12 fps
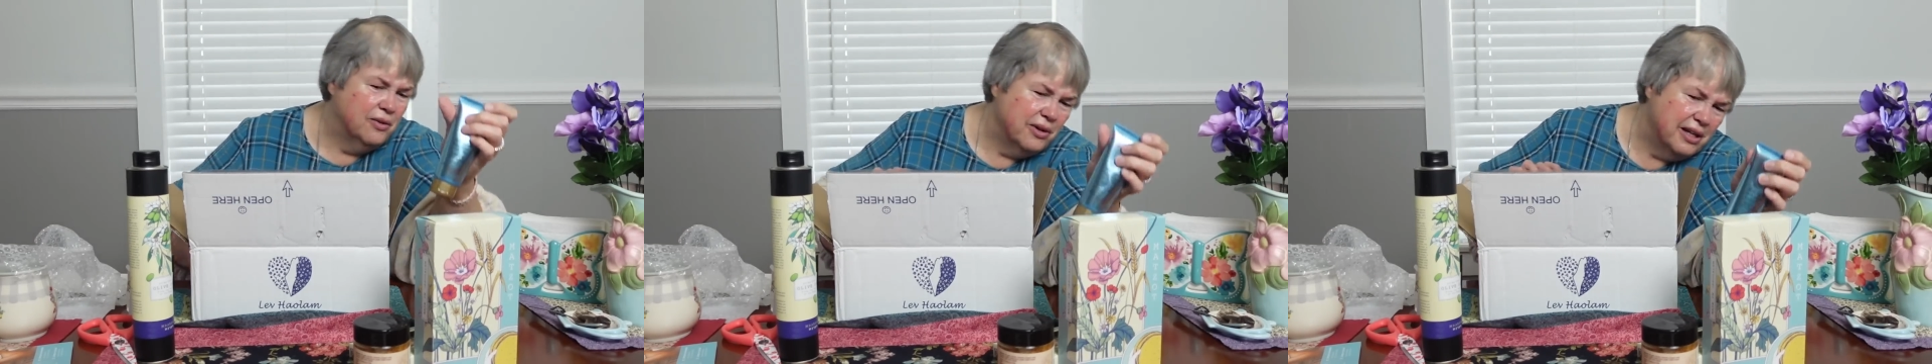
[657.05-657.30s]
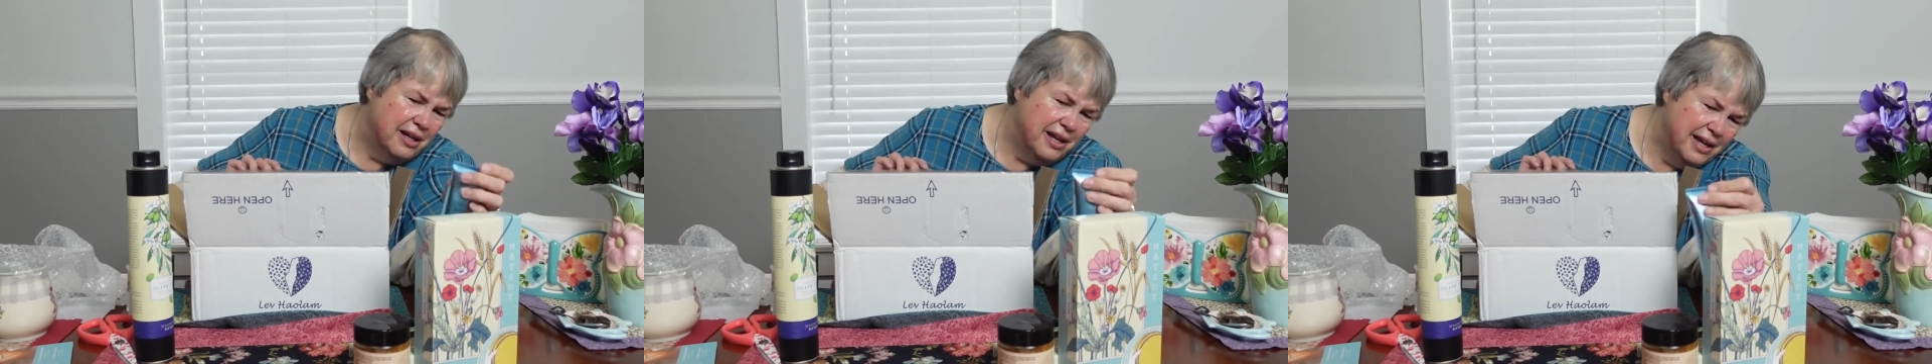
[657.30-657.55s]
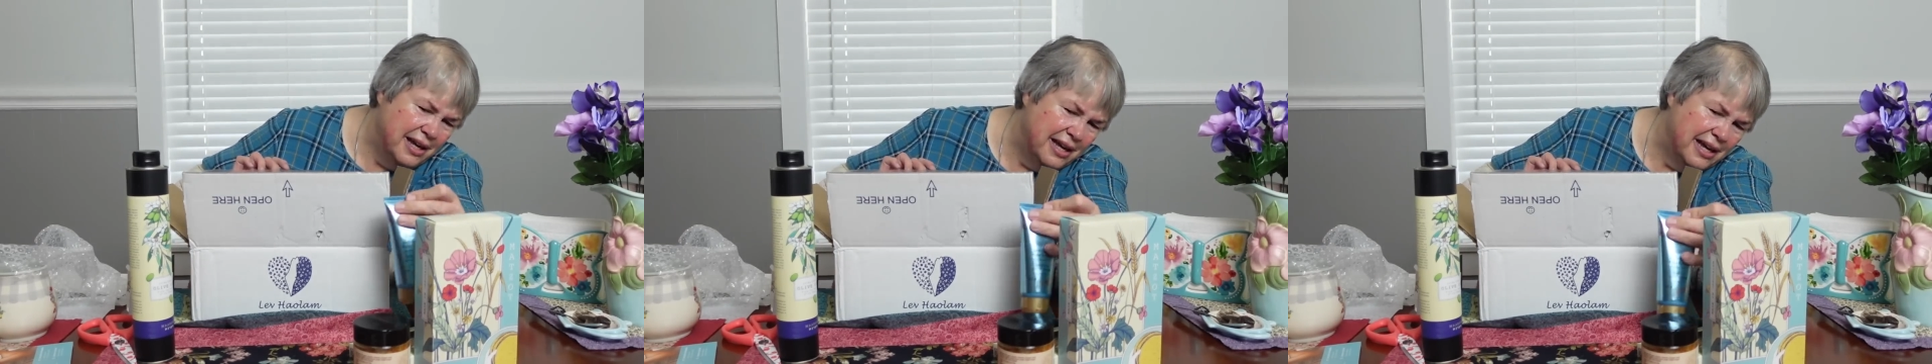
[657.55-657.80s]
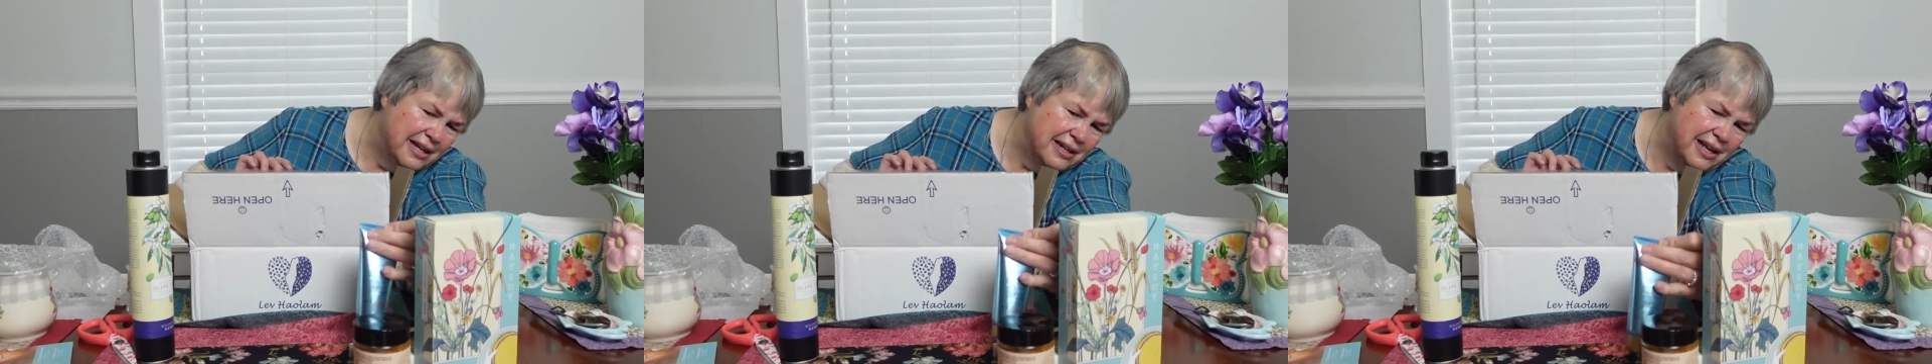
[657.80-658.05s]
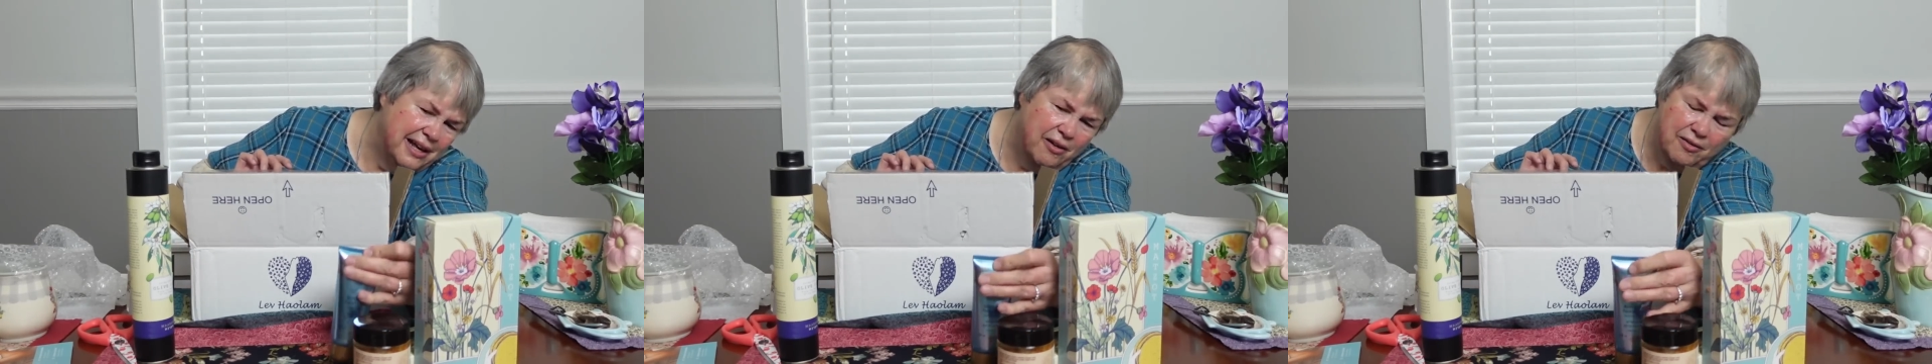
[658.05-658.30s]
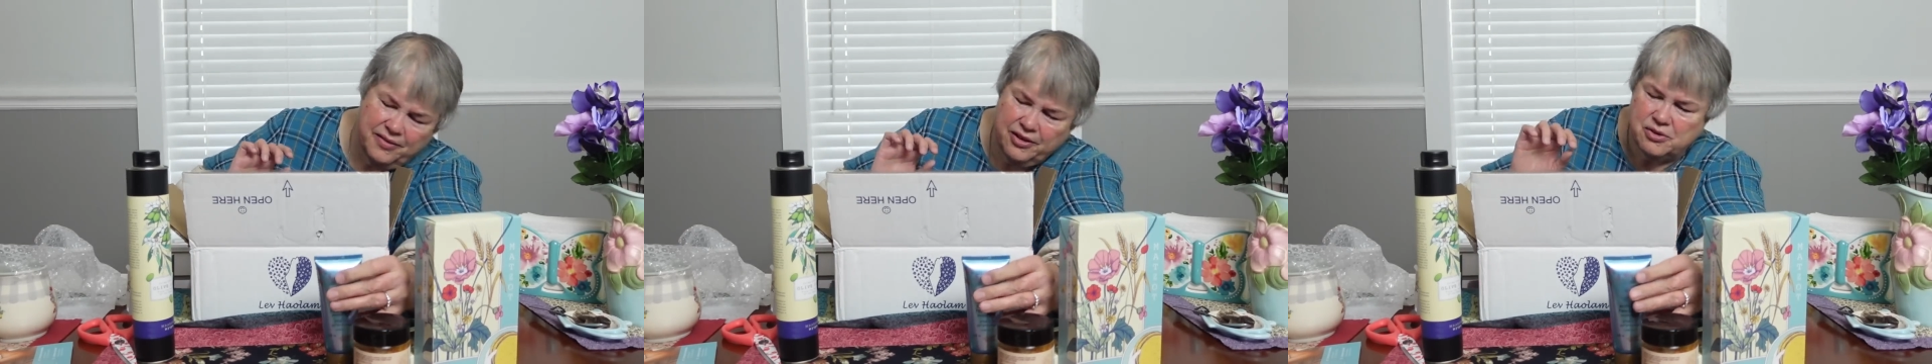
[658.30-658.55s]
Okay,
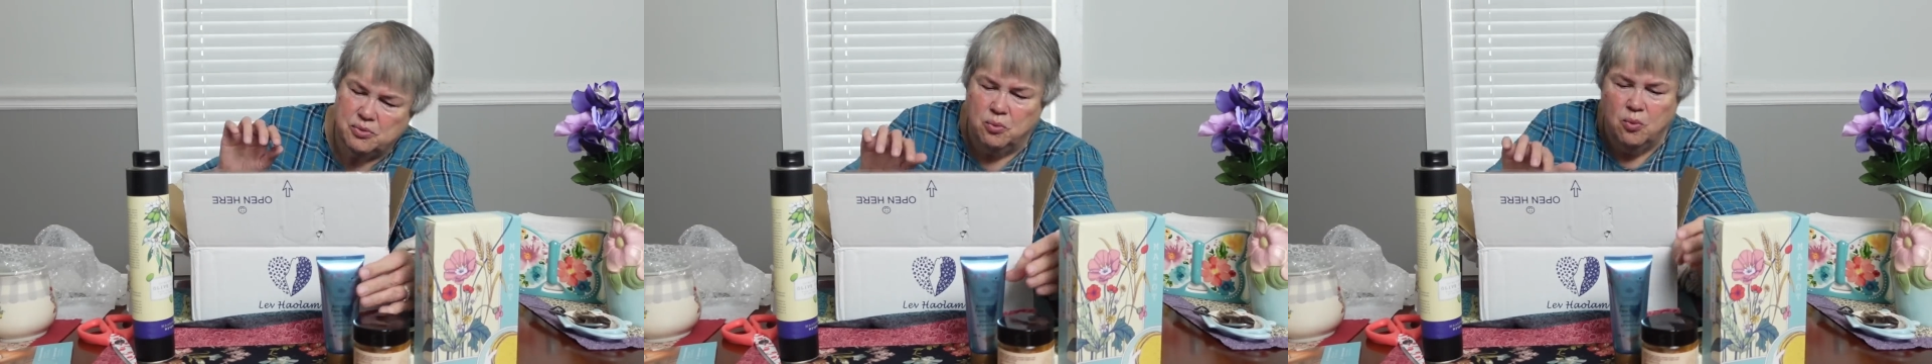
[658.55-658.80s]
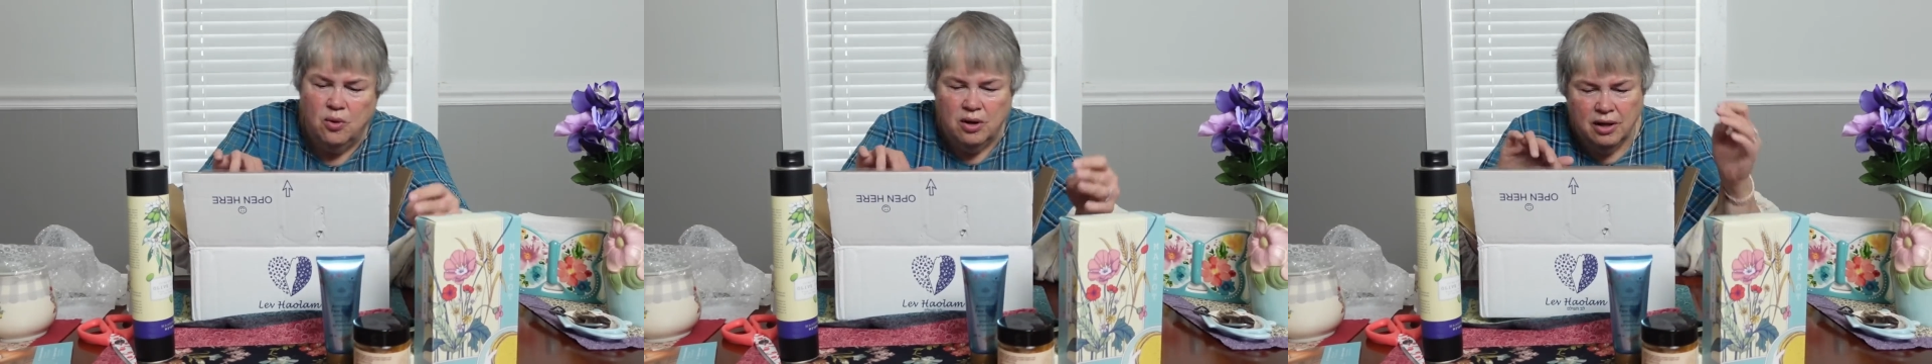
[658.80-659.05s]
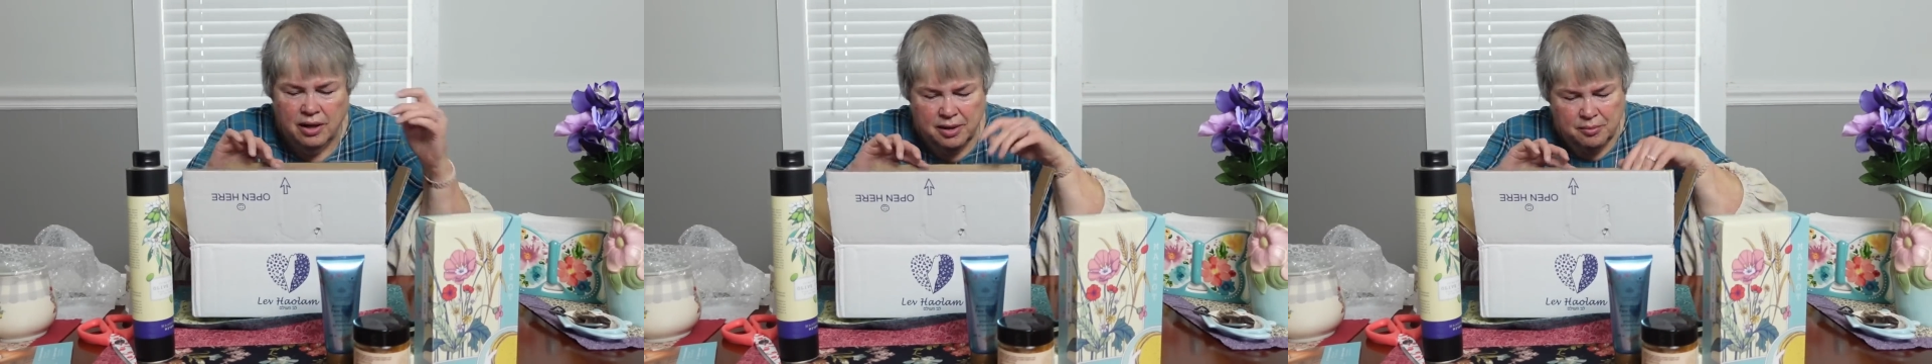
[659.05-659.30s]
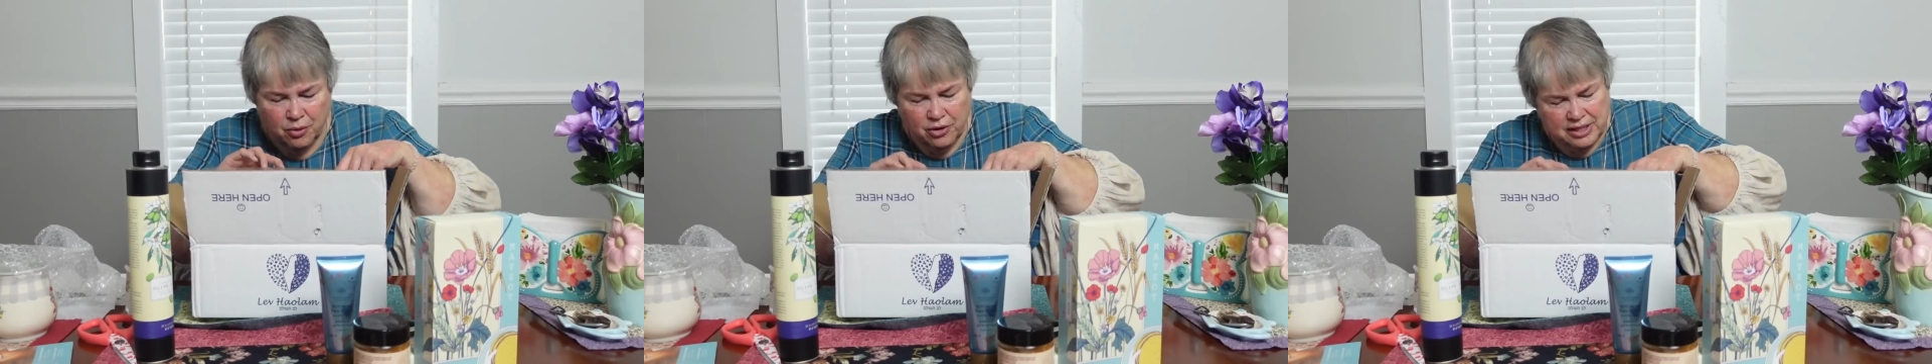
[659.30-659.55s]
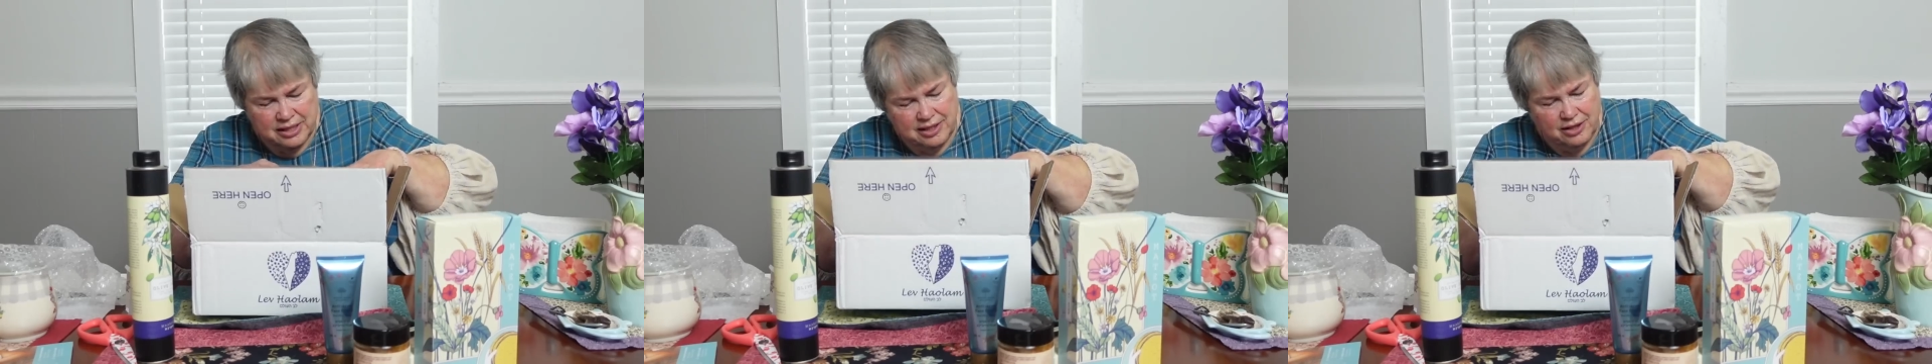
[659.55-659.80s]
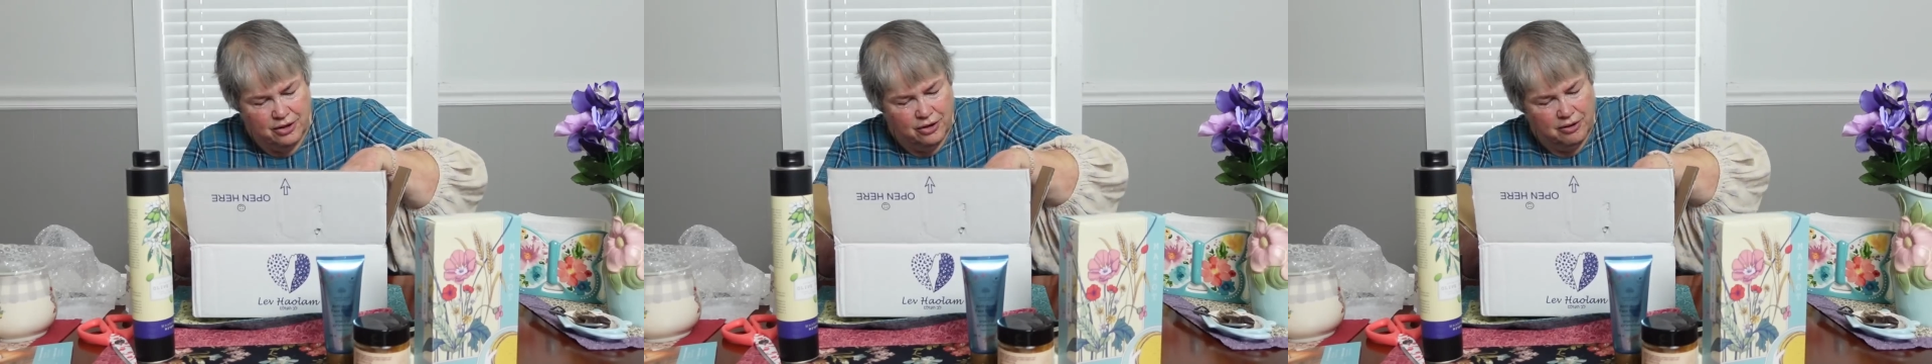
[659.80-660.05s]
now there's one more in
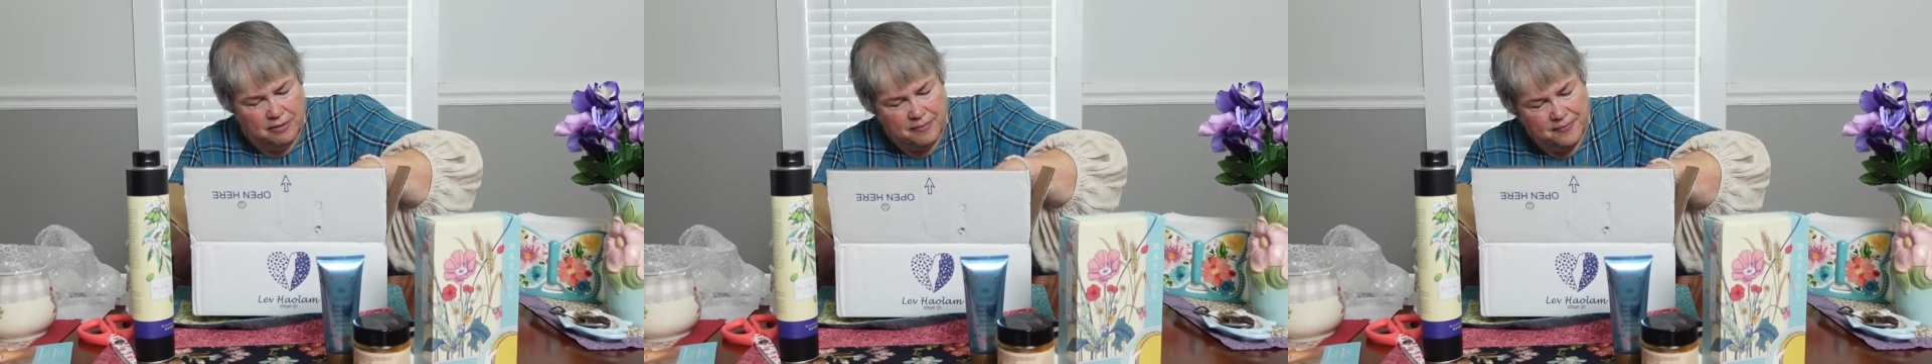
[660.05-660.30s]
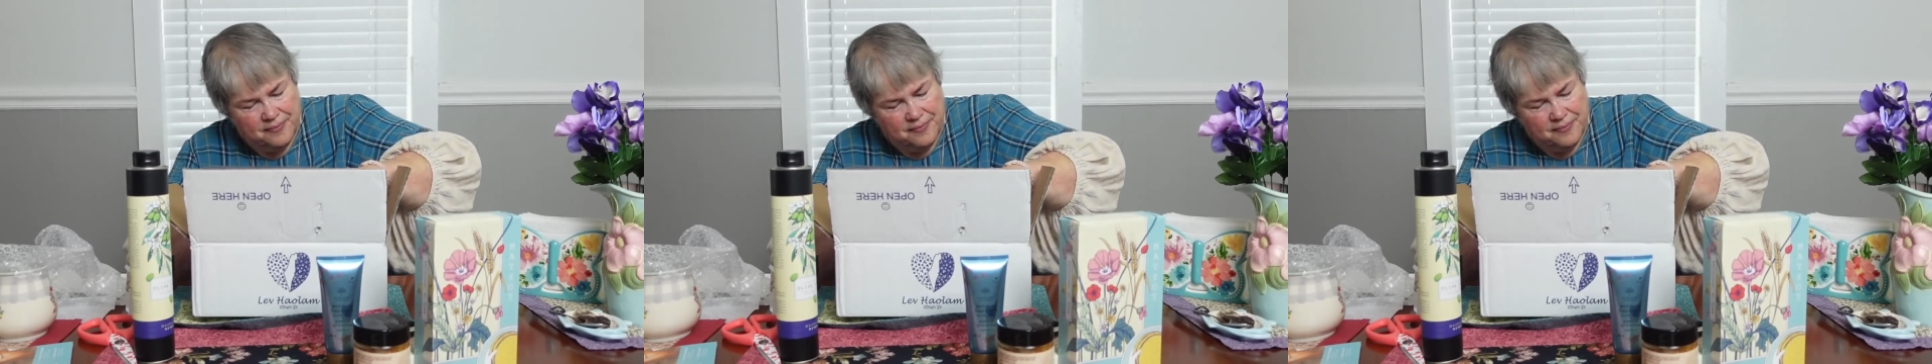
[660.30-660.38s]
here.